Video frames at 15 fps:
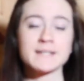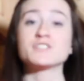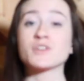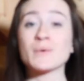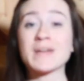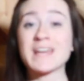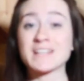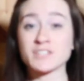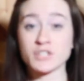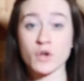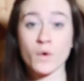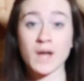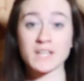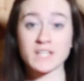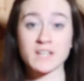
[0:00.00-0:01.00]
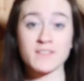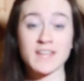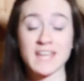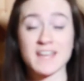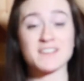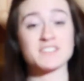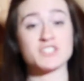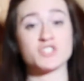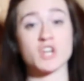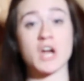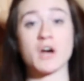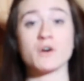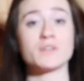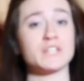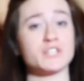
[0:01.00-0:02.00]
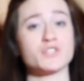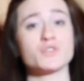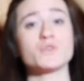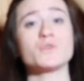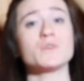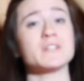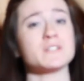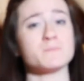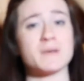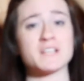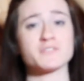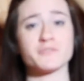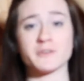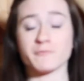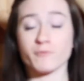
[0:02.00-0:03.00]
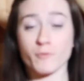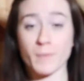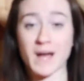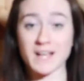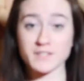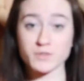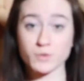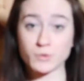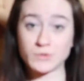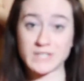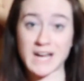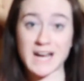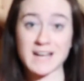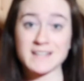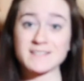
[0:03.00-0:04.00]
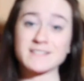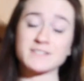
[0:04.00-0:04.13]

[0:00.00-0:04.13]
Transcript: So he has no idea that he has a child until his best friend from high school dies,